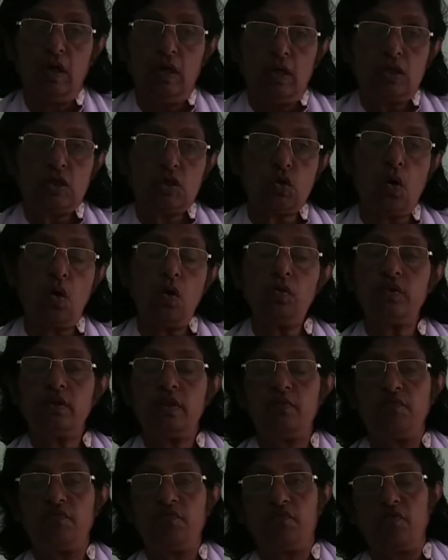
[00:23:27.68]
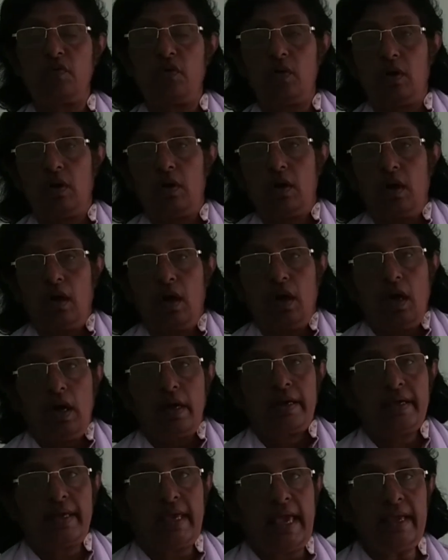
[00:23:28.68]
So
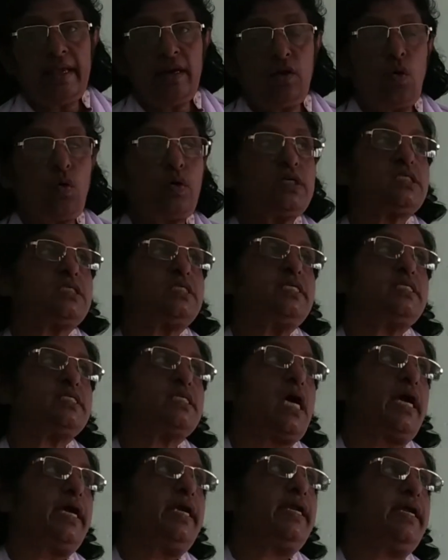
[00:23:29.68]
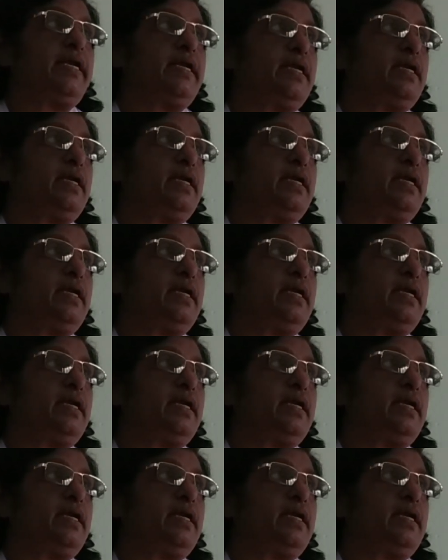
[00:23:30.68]
King Louis decided